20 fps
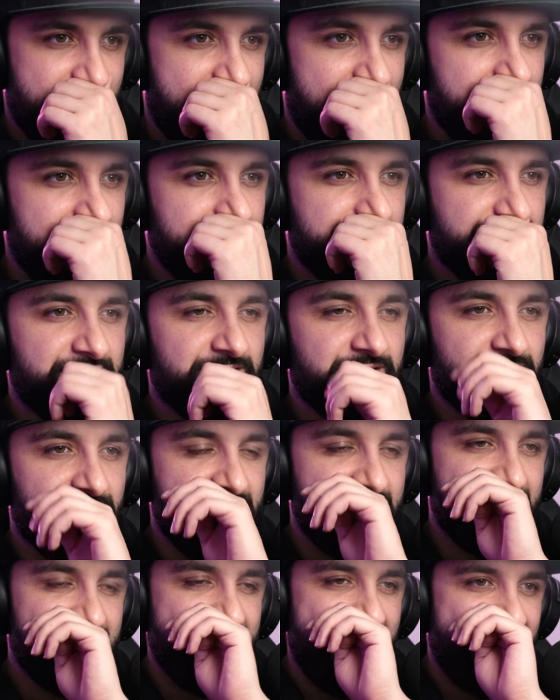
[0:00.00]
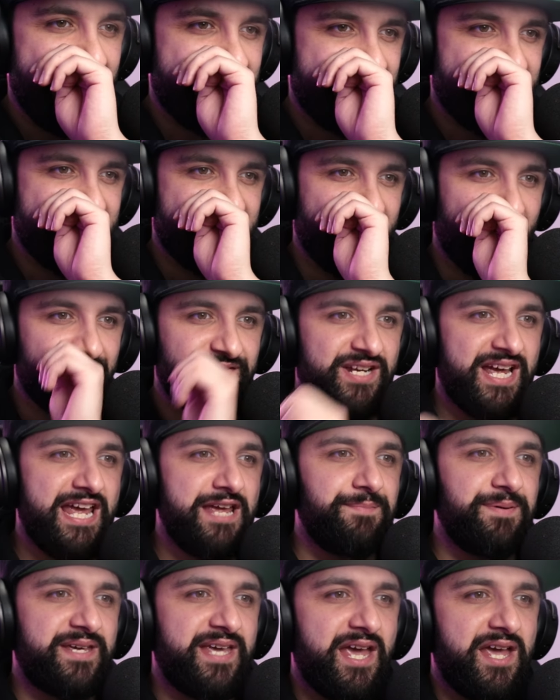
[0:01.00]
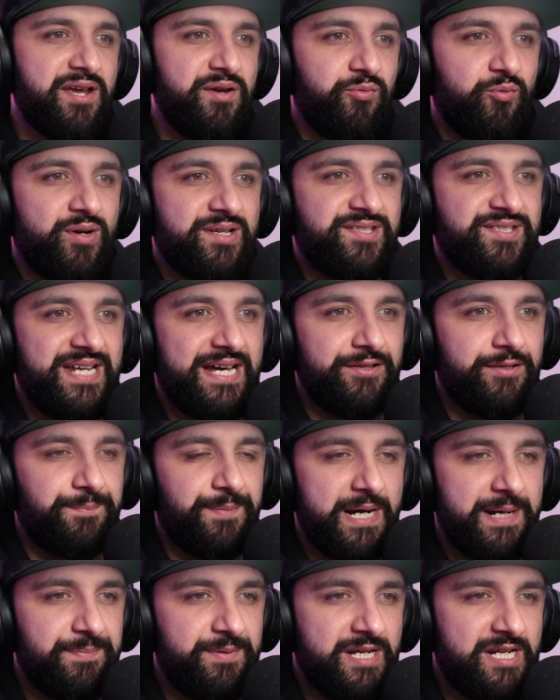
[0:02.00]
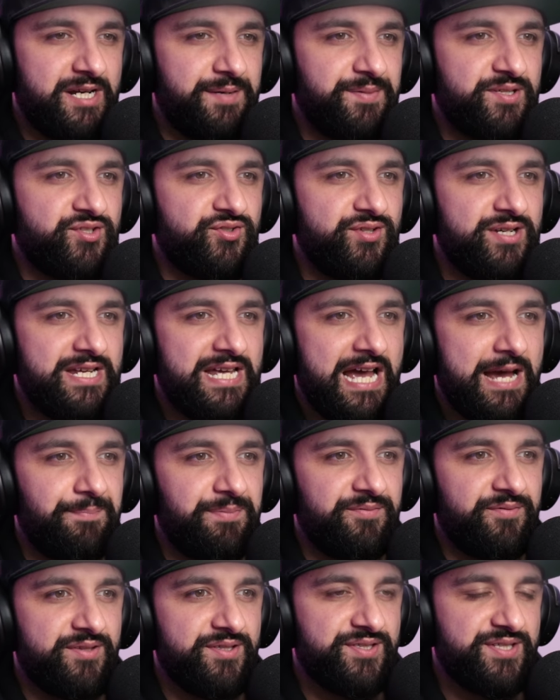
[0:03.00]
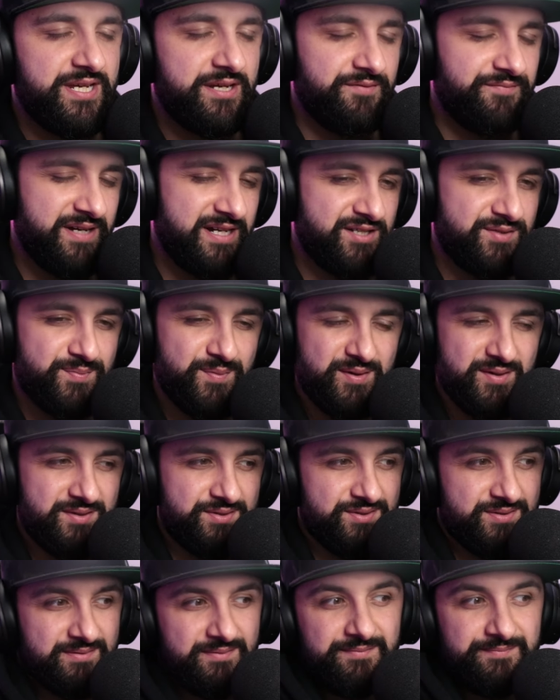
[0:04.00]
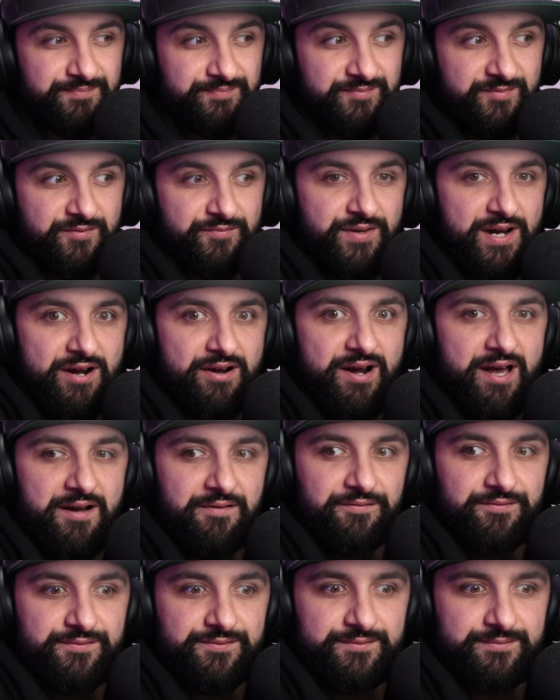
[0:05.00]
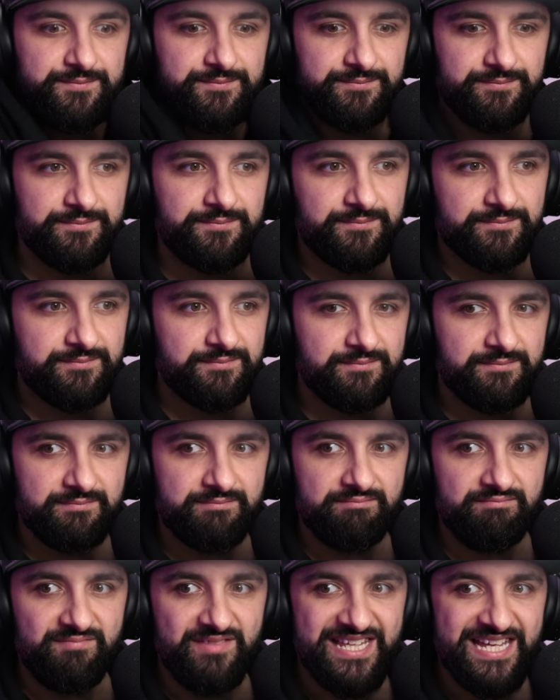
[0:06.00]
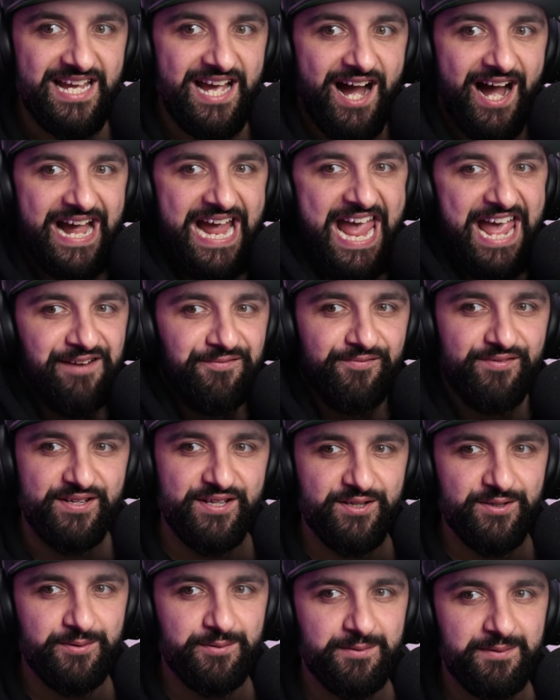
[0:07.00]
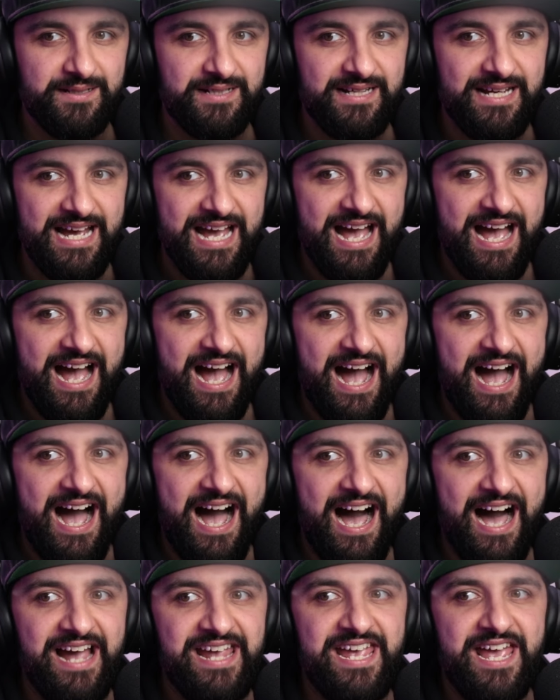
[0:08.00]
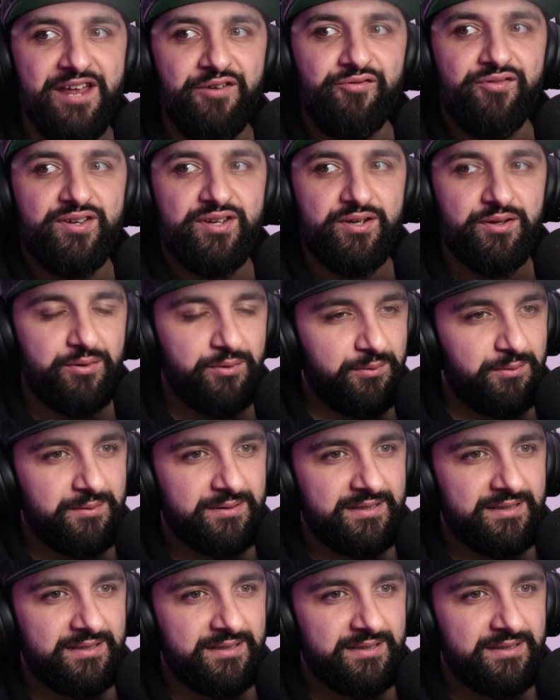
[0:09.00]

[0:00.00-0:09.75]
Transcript: I disagree, guys. Says after ABK, what's down the pipeline? I'm extremely happy for the state of Xbox. Fair enough. I envy you. I envy you